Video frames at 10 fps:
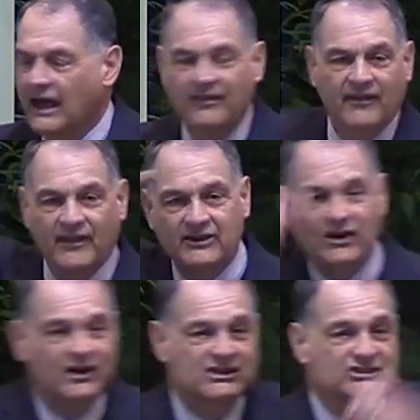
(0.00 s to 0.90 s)
and then they
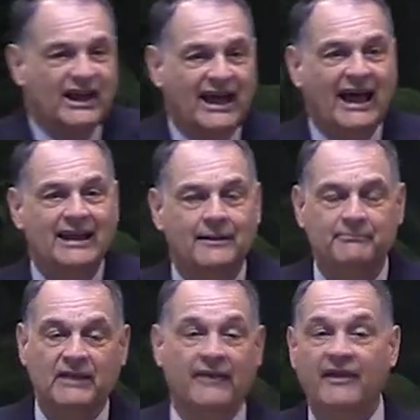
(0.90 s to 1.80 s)
turn aside,
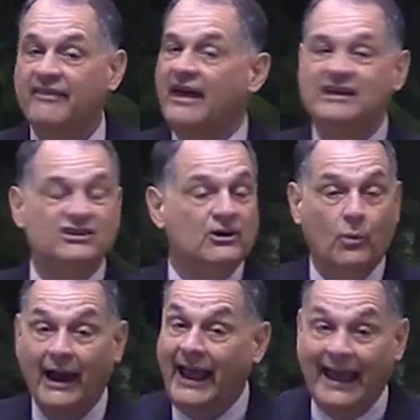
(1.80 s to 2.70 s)
and then they
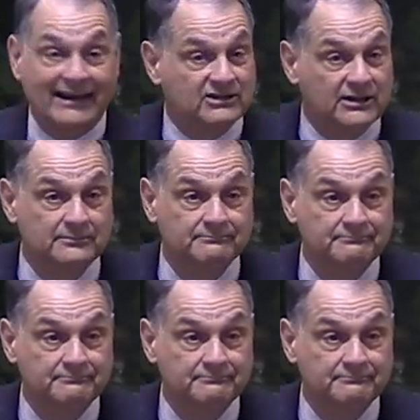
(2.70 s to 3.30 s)
direct.